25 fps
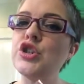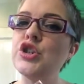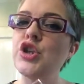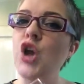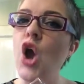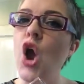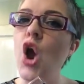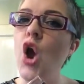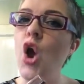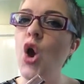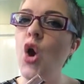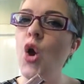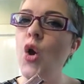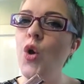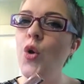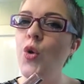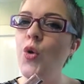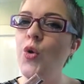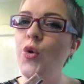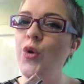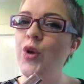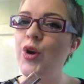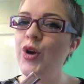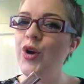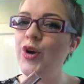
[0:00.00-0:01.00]

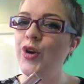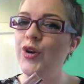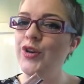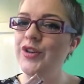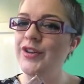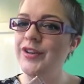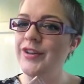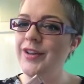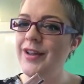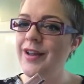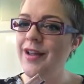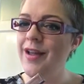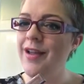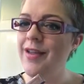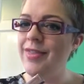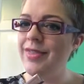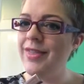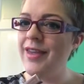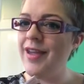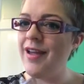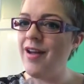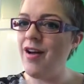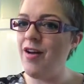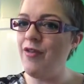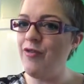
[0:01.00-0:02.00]
so good.
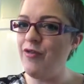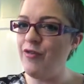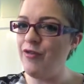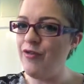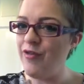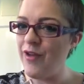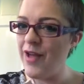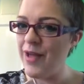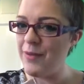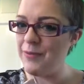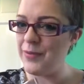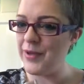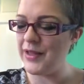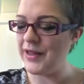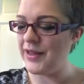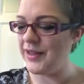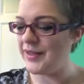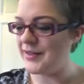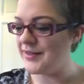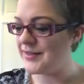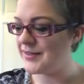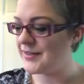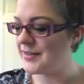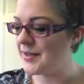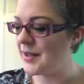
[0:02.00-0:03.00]
They are
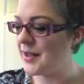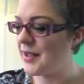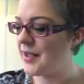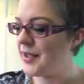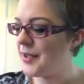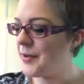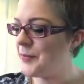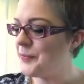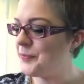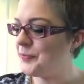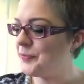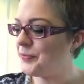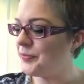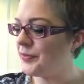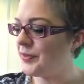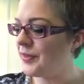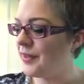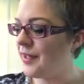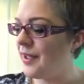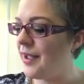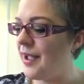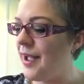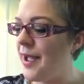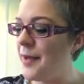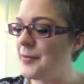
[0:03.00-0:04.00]
fabulous.
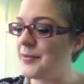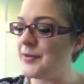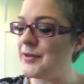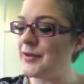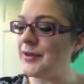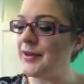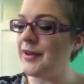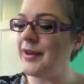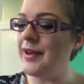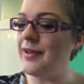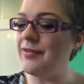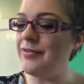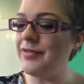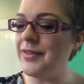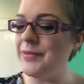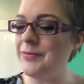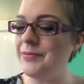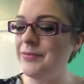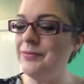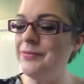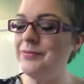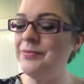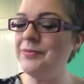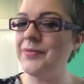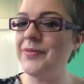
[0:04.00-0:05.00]
I absolutely love
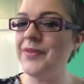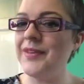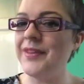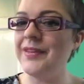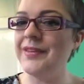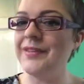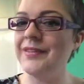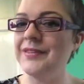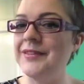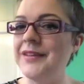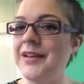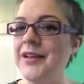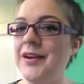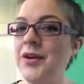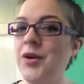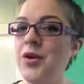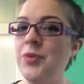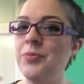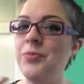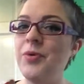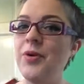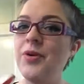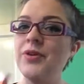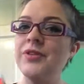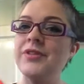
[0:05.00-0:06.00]
them. An
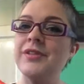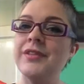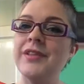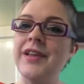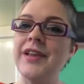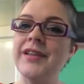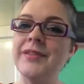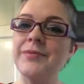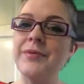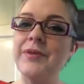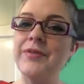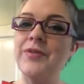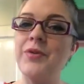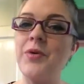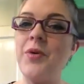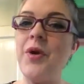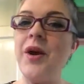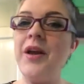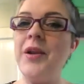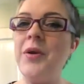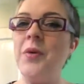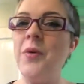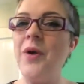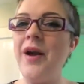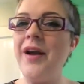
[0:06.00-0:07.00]
old box will last me
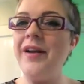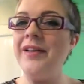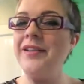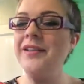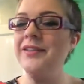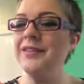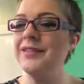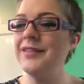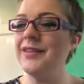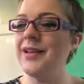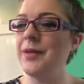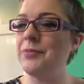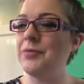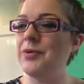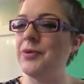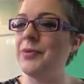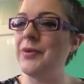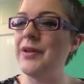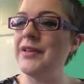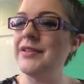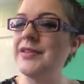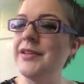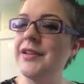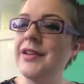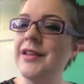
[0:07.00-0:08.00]
quite a while, a couple of
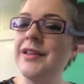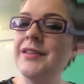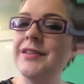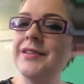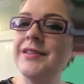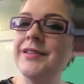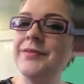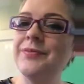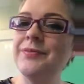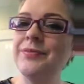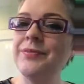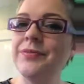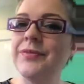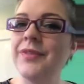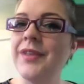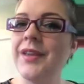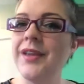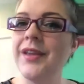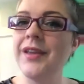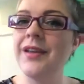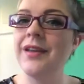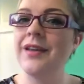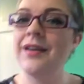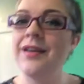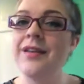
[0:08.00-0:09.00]
weeks at least.
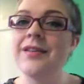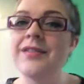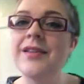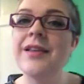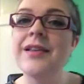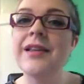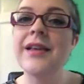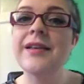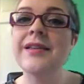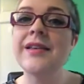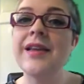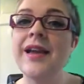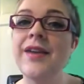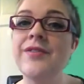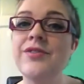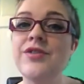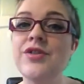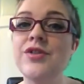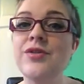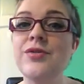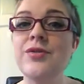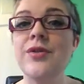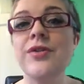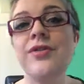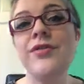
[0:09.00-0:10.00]
Sometimes I have
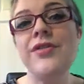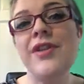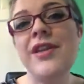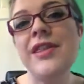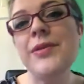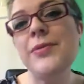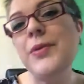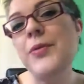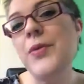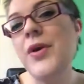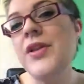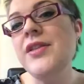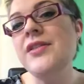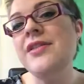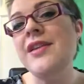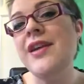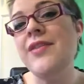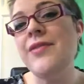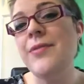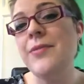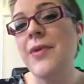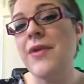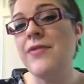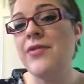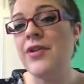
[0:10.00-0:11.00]
two or three of them in one
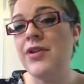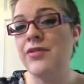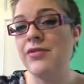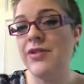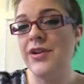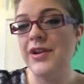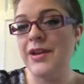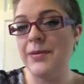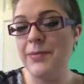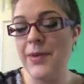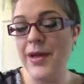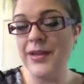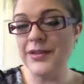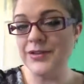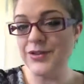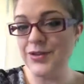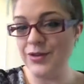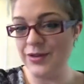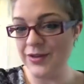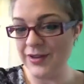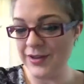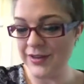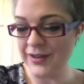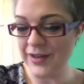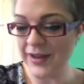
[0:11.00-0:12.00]
day if I'm having a really bad
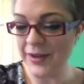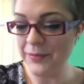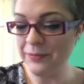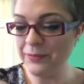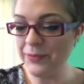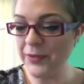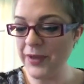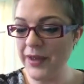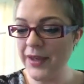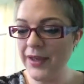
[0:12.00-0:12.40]
chocolate day.